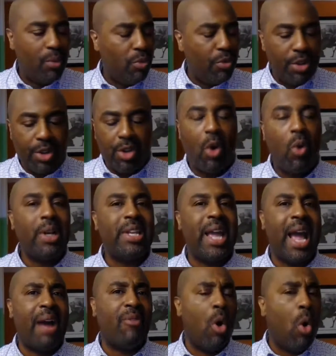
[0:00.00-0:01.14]
And before you know
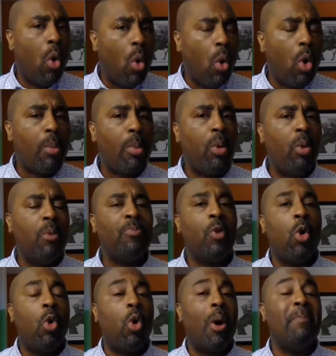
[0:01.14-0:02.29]
it, you have a horrible
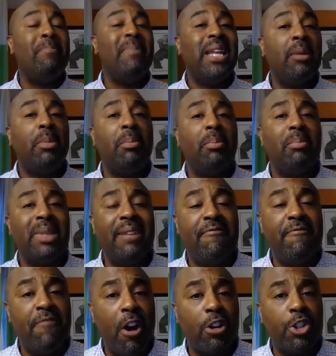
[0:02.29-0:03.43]
or a
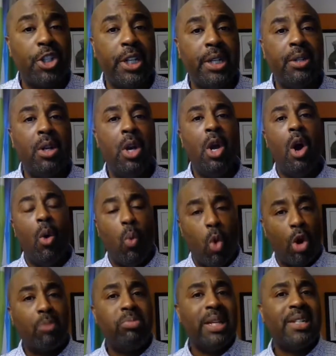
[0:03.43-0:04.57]
minimally functioning
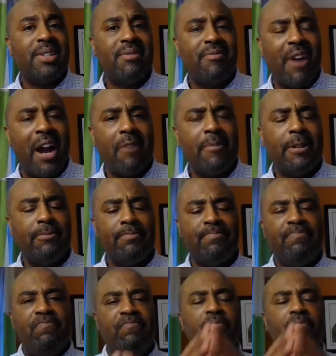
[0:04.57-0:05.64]
workplace environment.